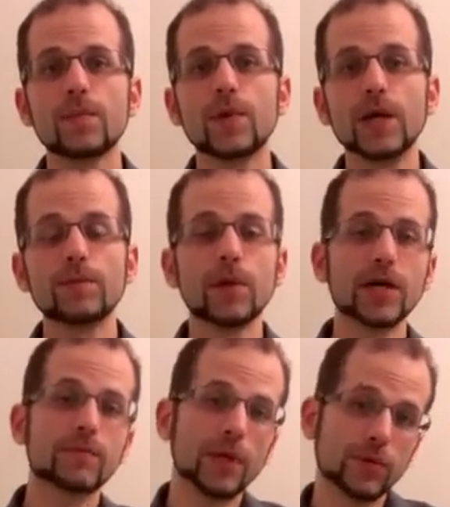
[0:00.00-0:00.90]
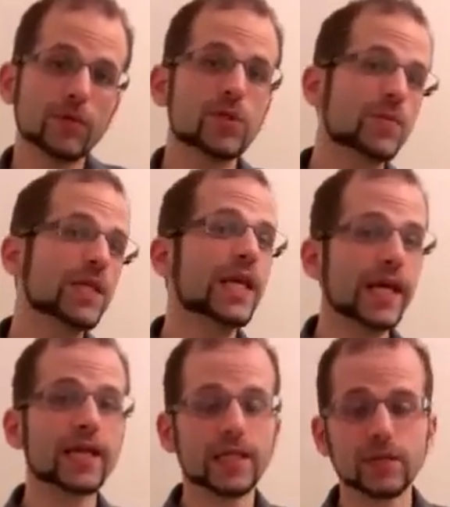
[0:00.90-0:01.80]
But my, my roots
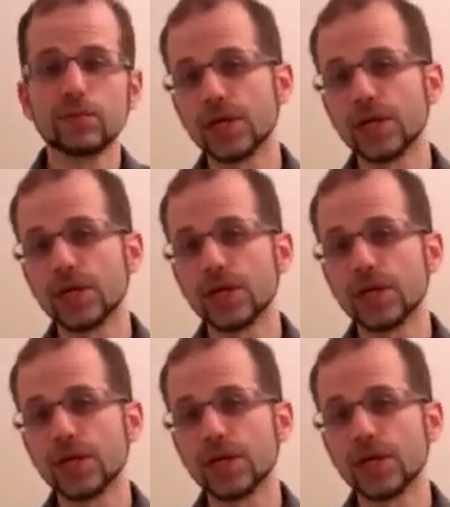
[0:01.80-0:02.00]
began in